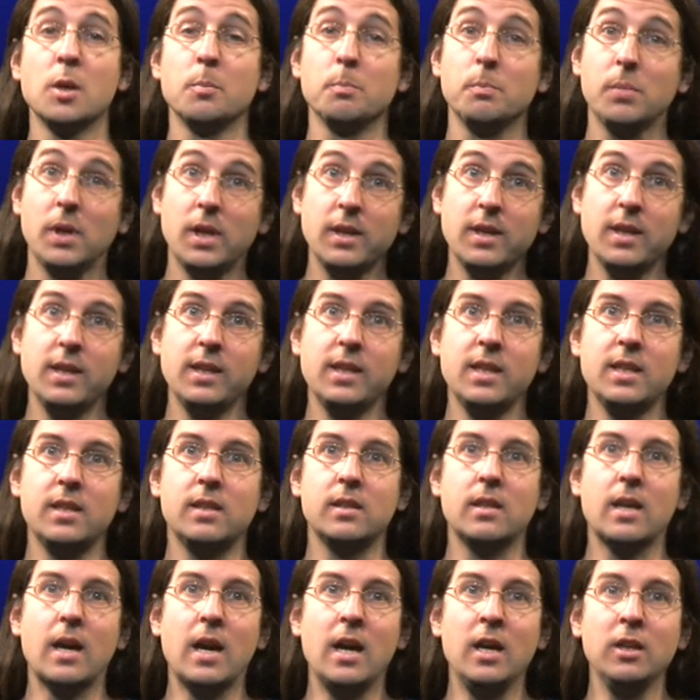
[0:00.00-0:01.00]
Plugging in
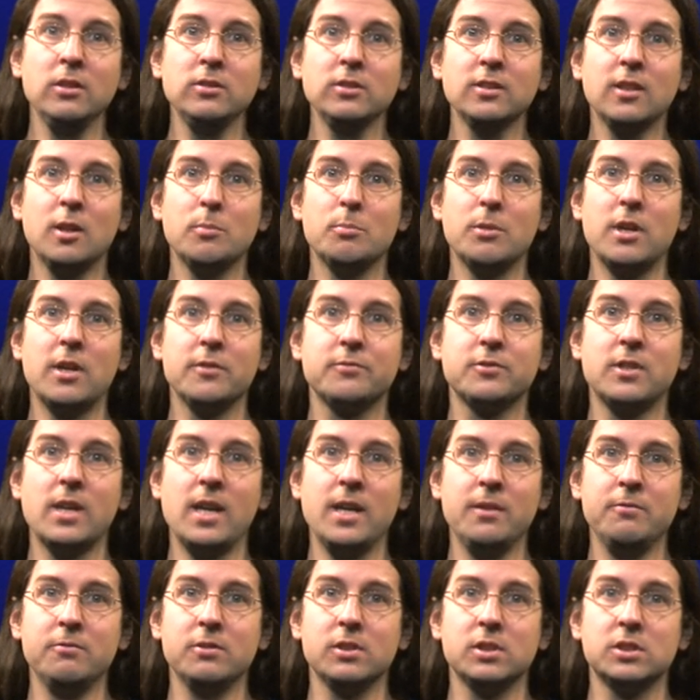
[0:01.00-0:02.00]
the outcome of the
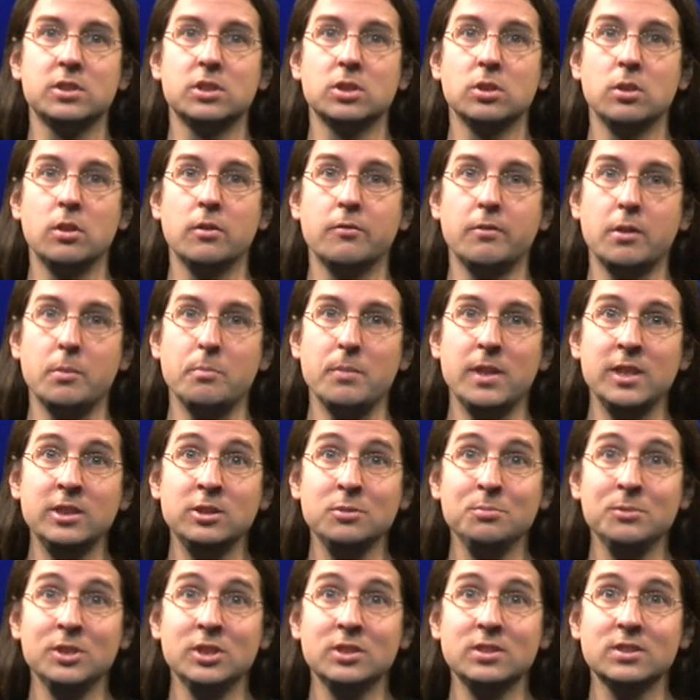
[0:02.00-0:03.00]
average of our
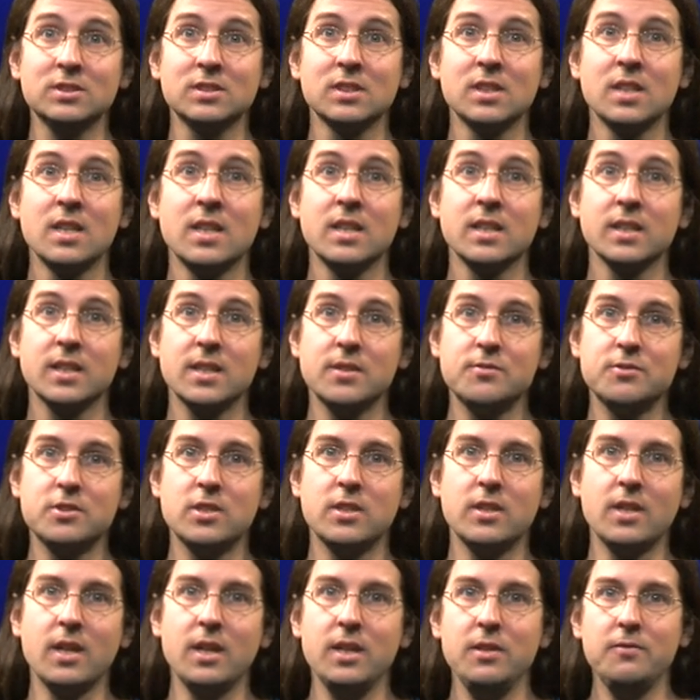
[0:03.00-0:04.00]
measurements gives a
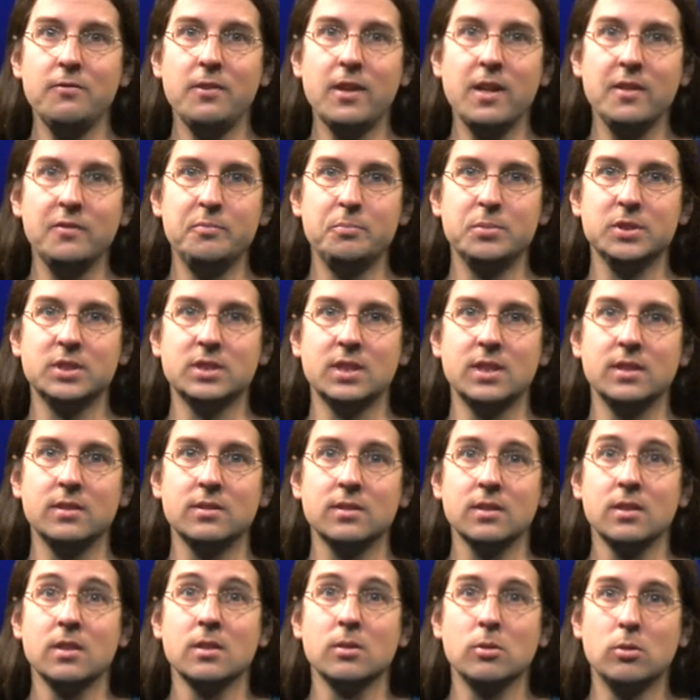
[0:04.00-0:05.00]
95%
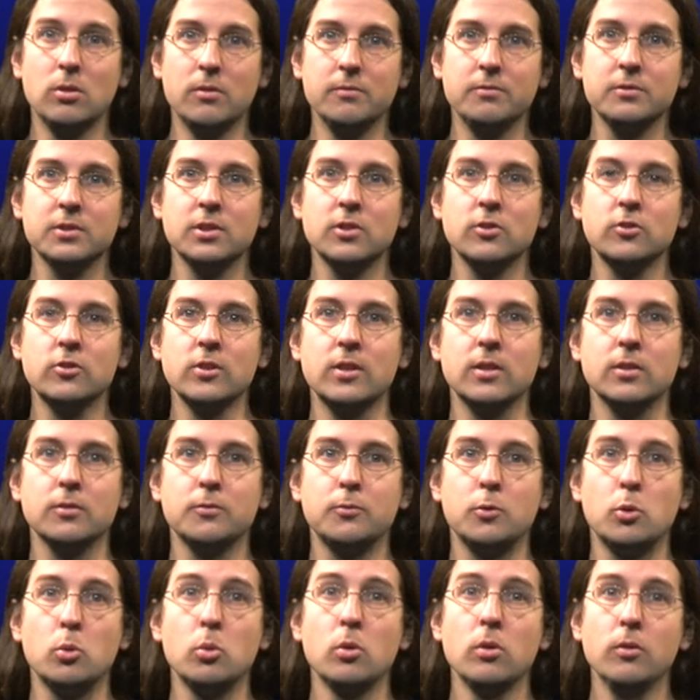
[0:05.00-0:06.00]
confidence
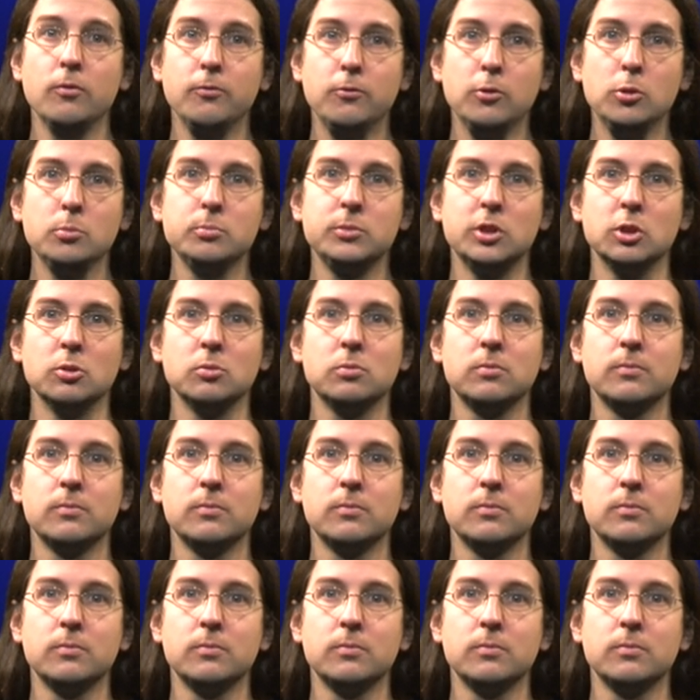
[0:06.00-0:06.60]
interval for mu.